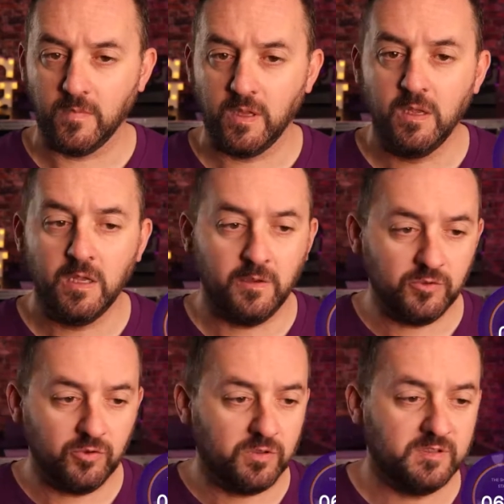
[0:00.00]
As you
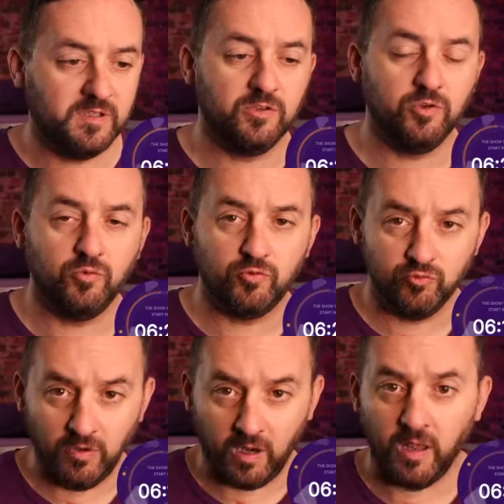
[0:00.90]
continue to
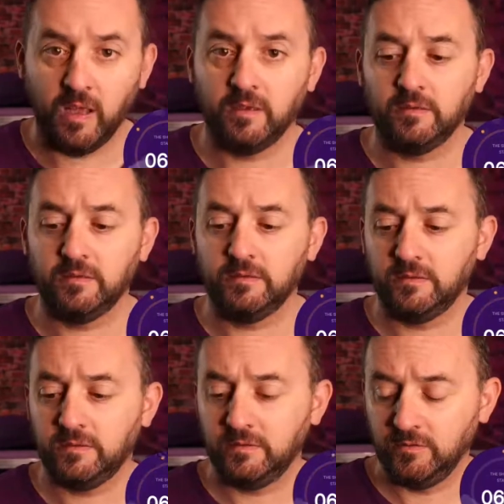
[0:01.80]
relax,
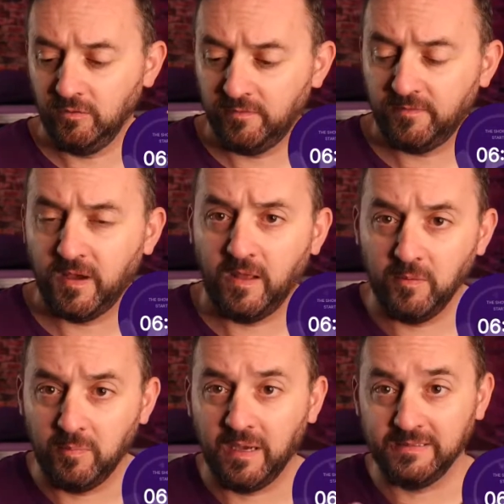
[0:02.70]
you find that
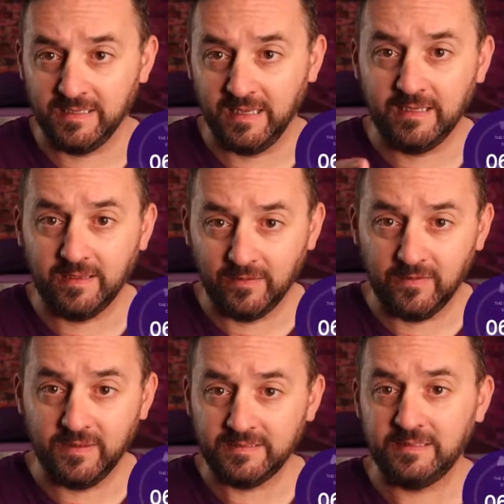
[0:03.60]
by taking
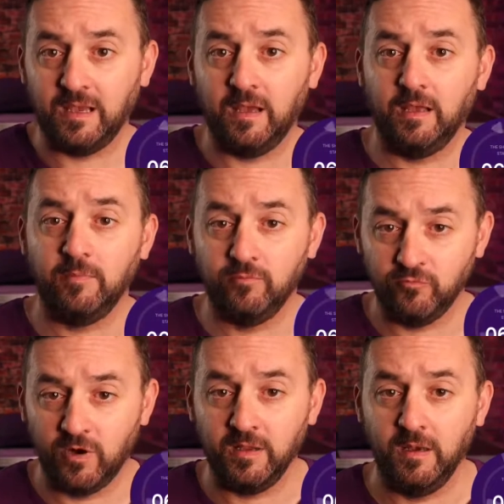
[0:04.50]
this time
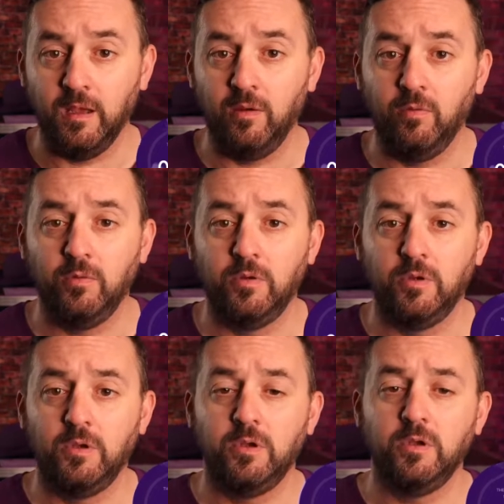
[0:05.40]
right now
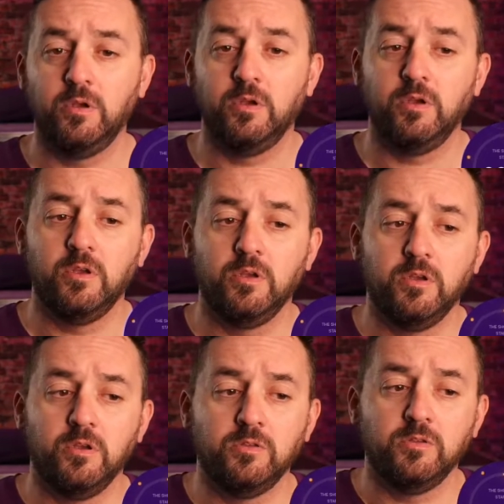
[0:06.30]

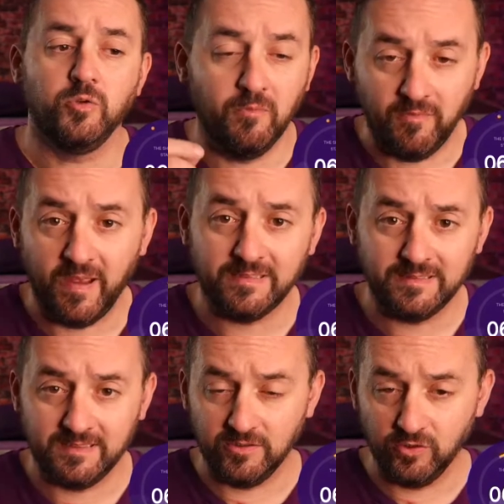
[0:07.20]
to invest
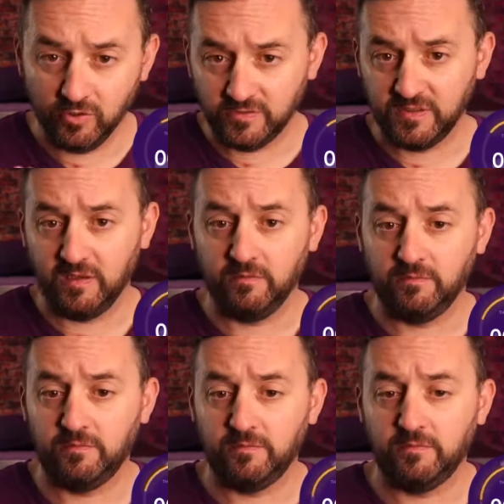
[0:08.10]
in yourself,
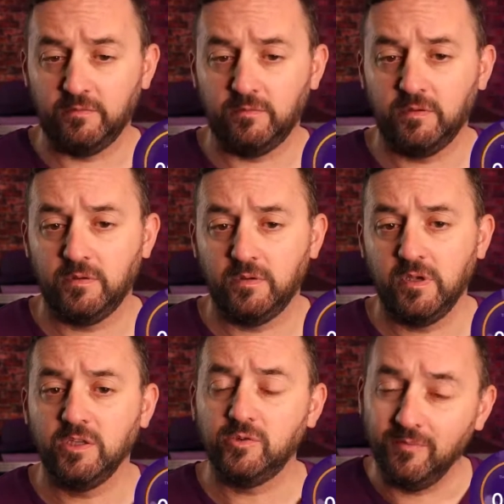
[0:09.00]

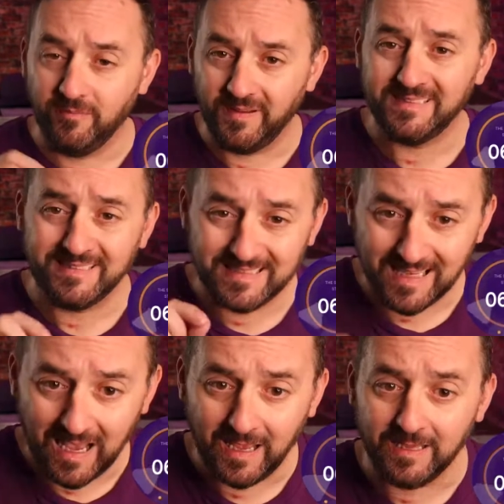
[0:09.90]
to invest
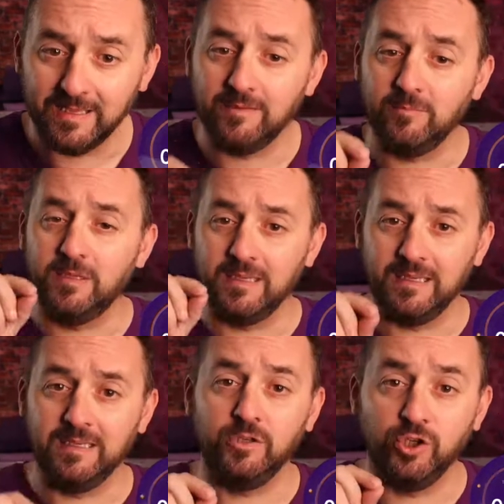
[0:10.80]
time
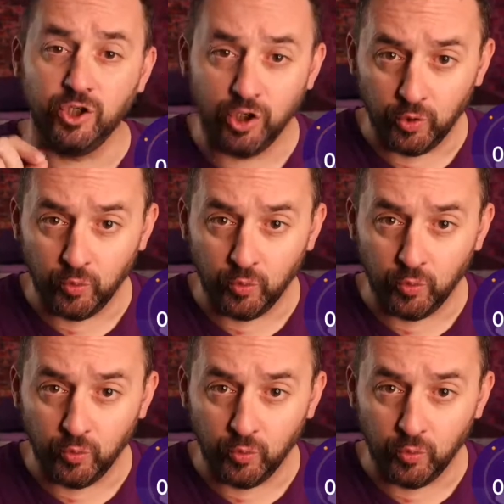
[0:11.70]
in you,